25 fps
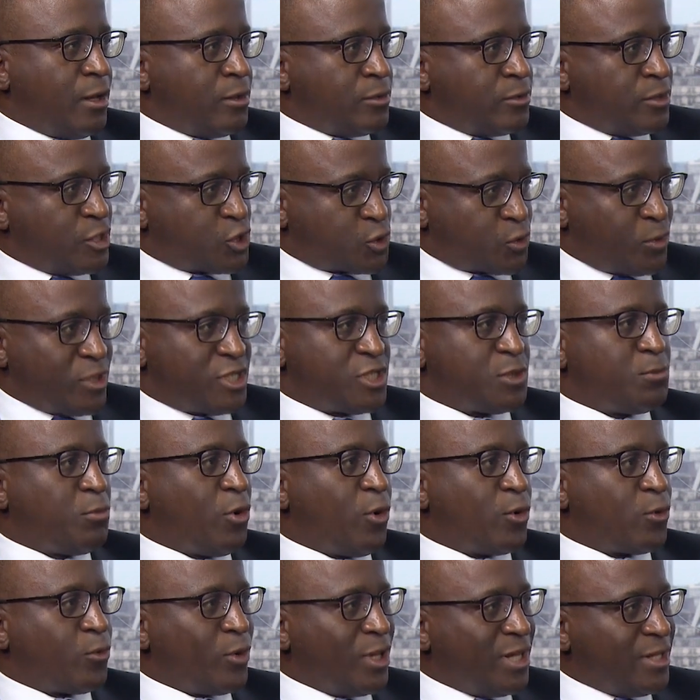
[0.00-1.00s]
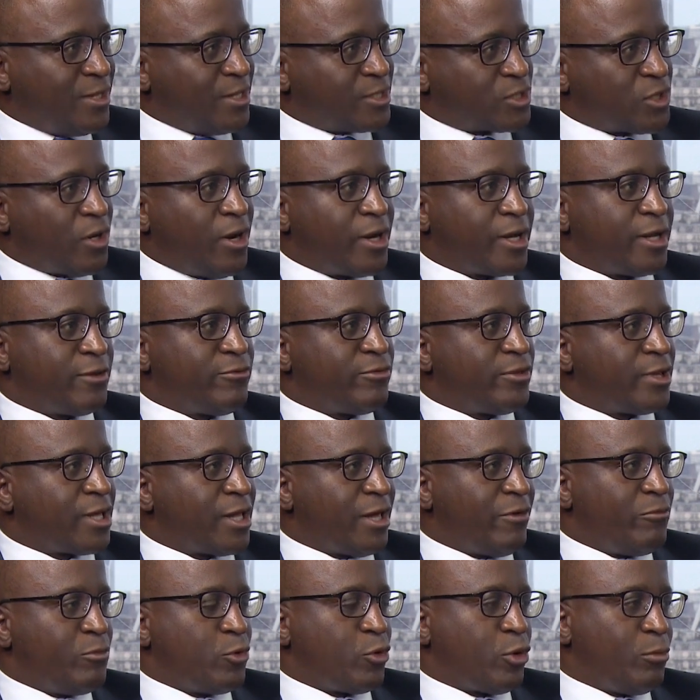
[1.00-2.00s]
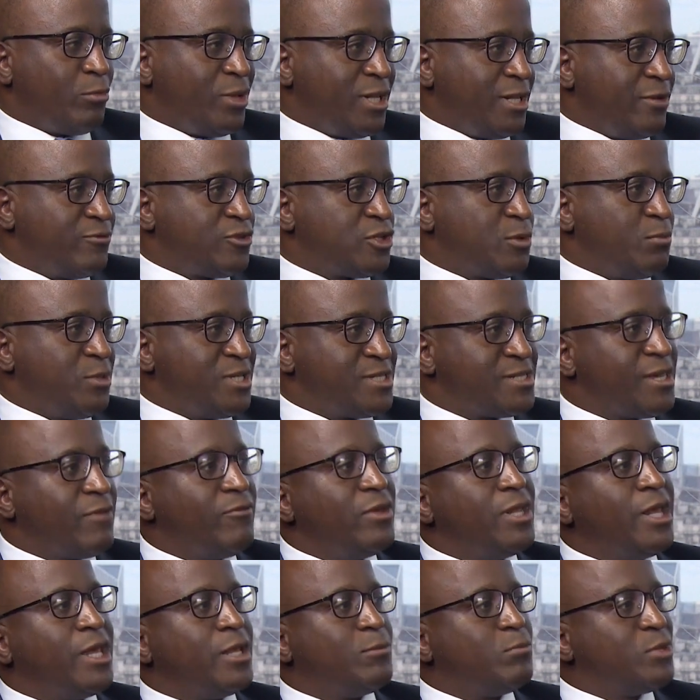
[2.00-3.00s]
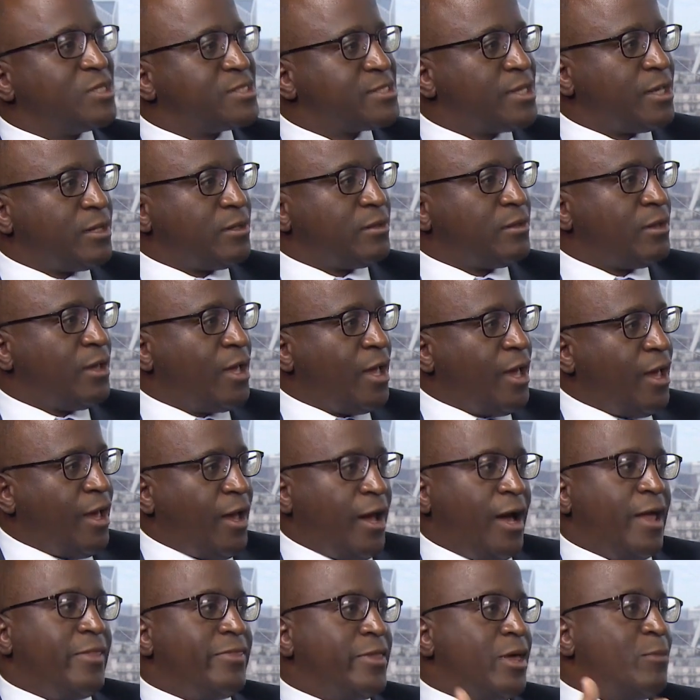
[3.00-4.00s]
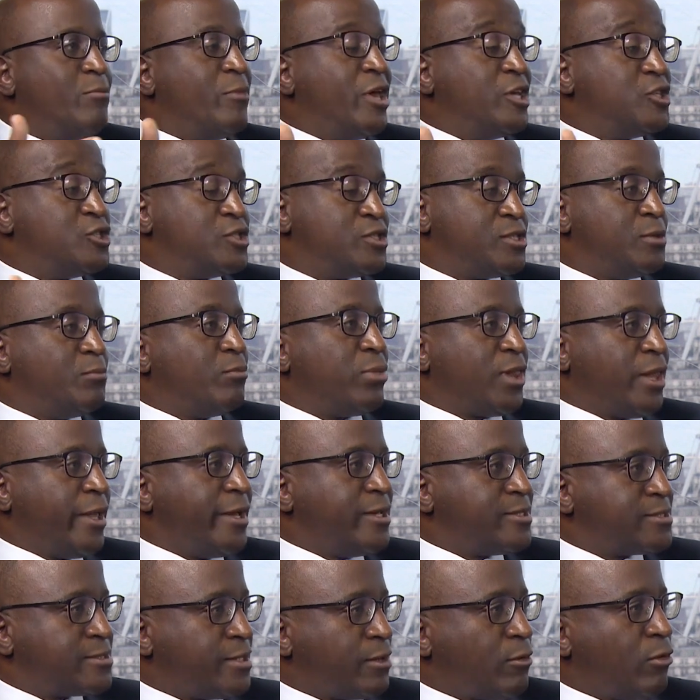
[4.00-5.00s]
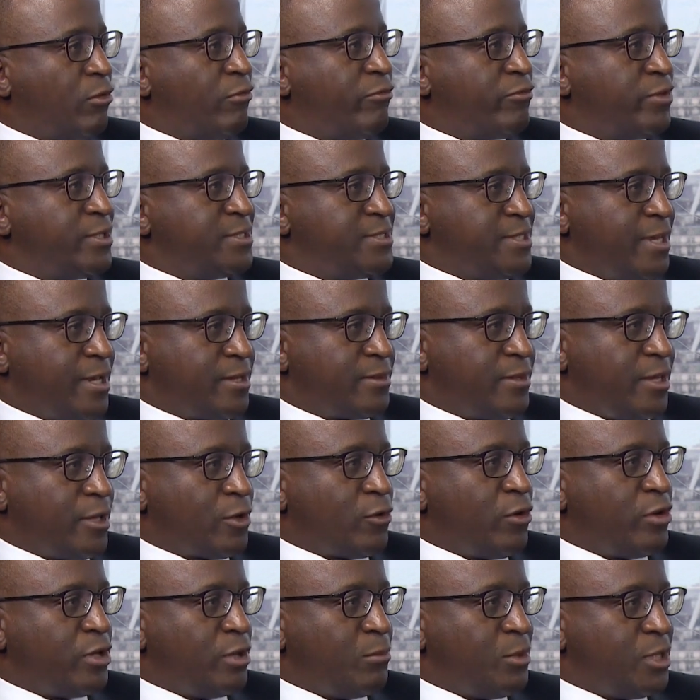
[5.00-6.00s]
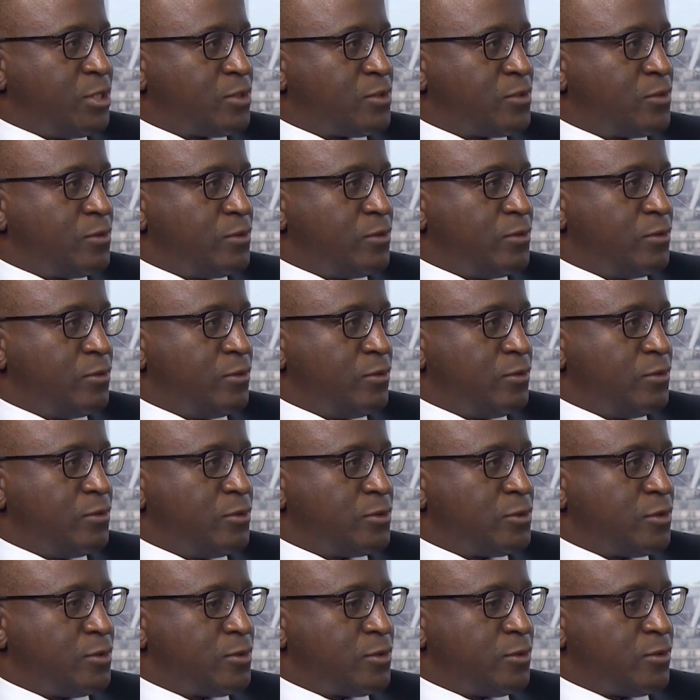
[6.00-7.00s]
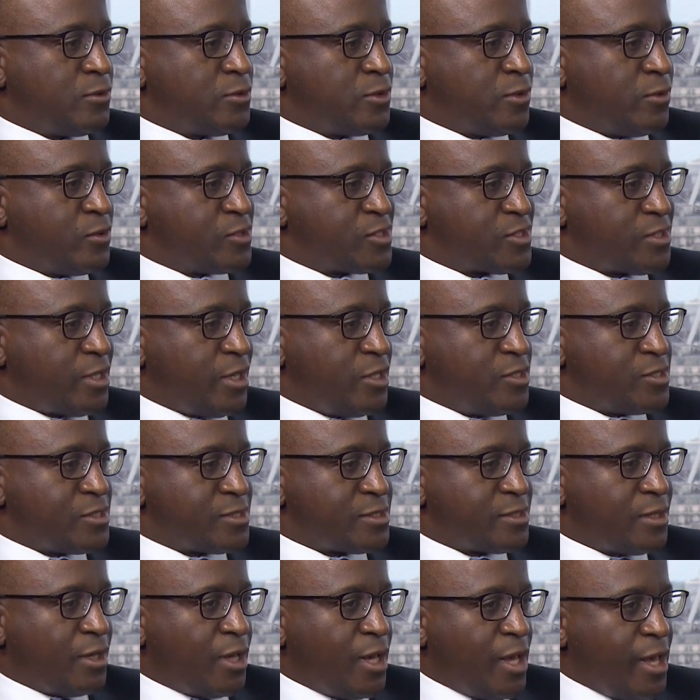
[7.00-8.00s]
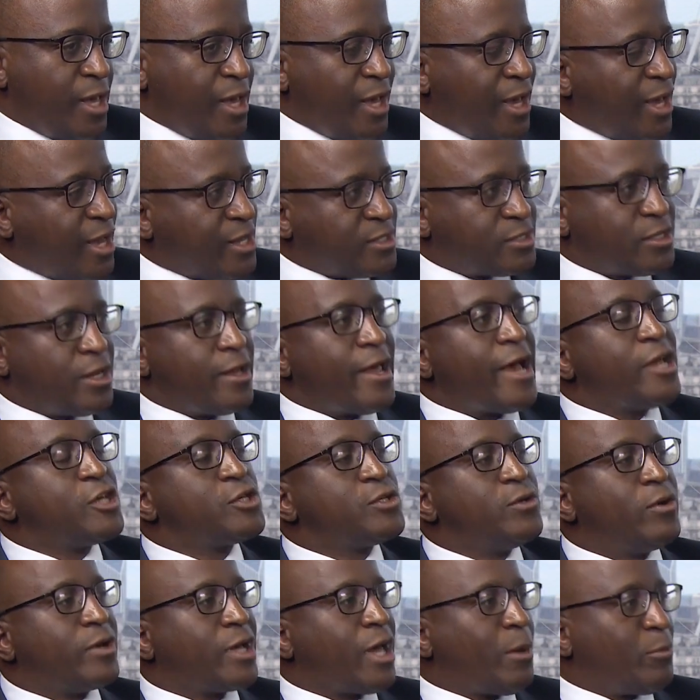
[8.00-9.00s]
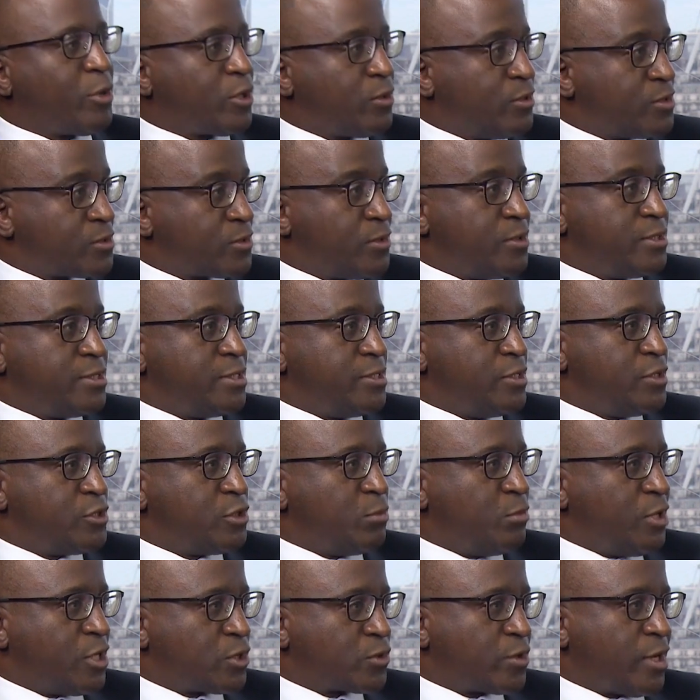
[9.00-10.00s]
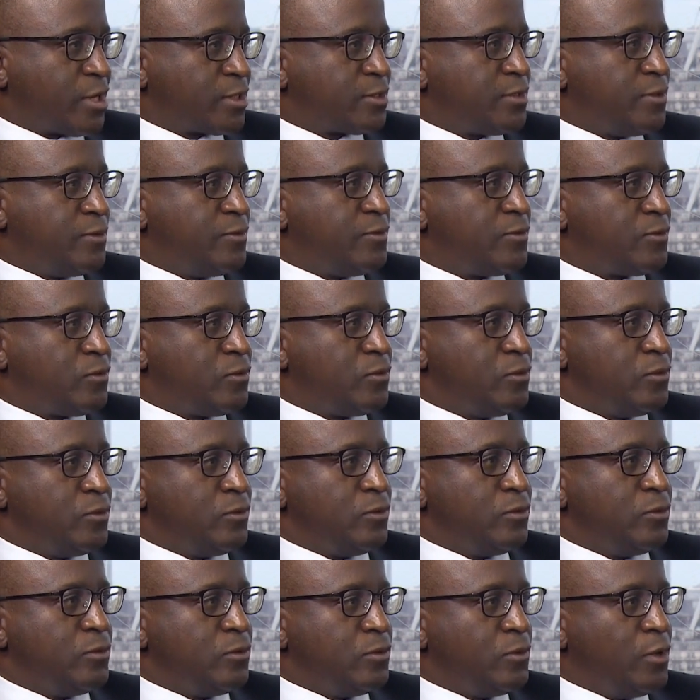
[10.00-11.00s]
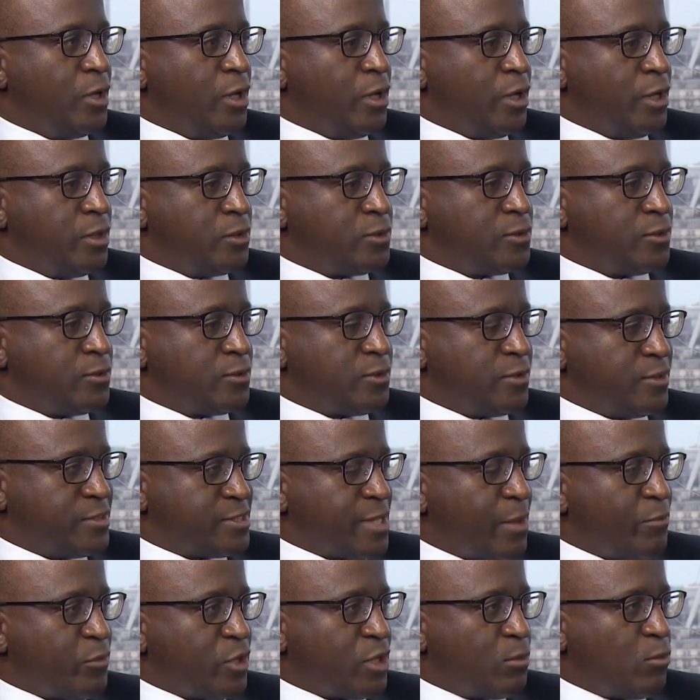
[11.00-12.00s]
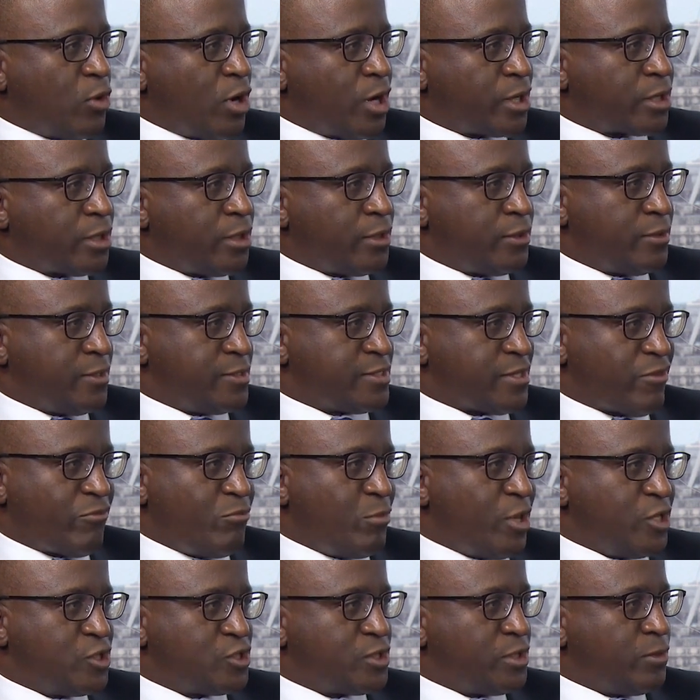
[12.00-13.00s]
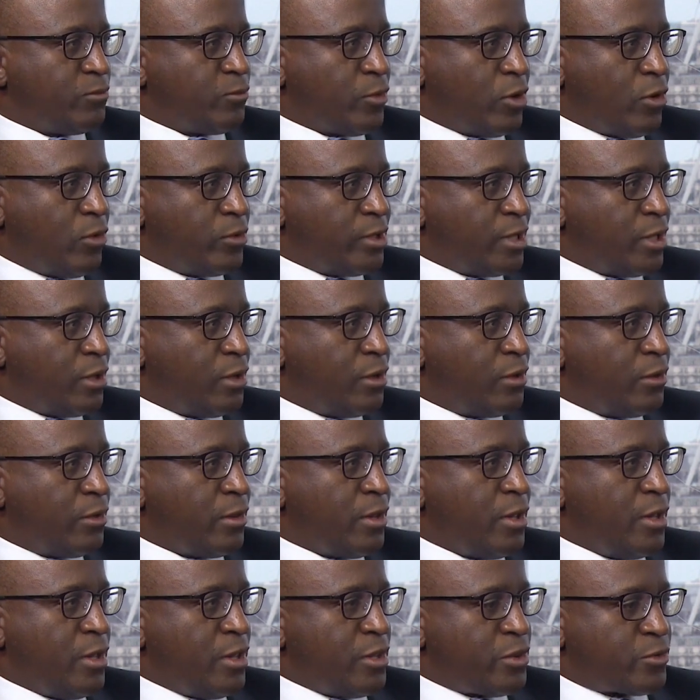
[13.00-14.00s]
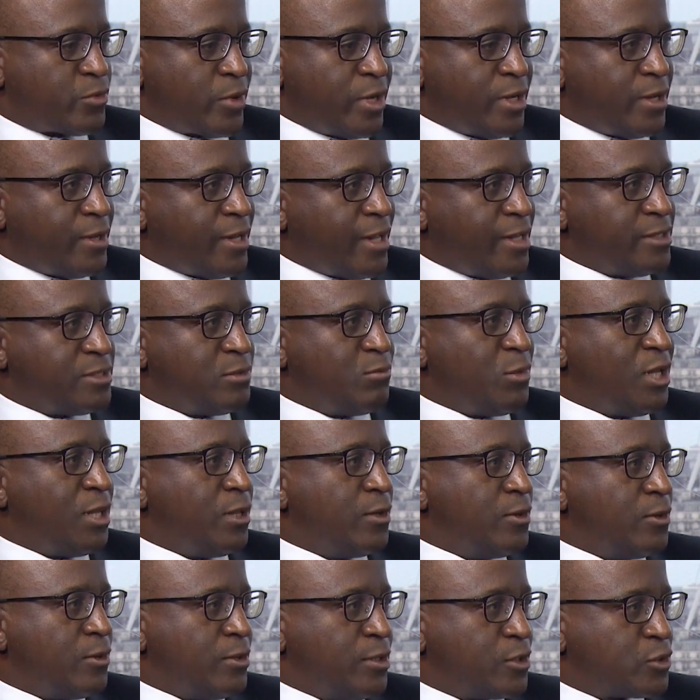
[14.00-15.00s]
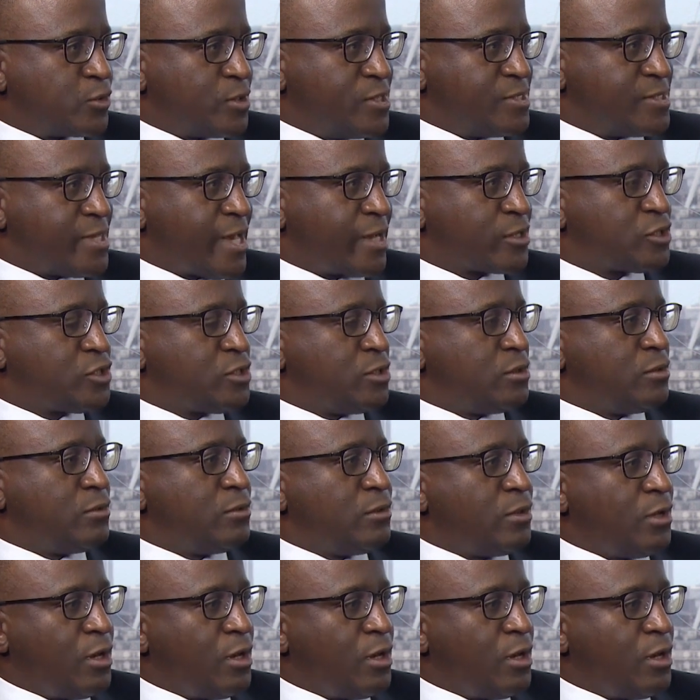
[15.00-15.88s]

The sweet spot, really, the target for the government, we believe, should be 7-8%. And there are measures in place that hopefully take the economy to those stages. International capitals continue to be attracted to the Zambian market. As I've mentioned, we're on a $380 million transaction.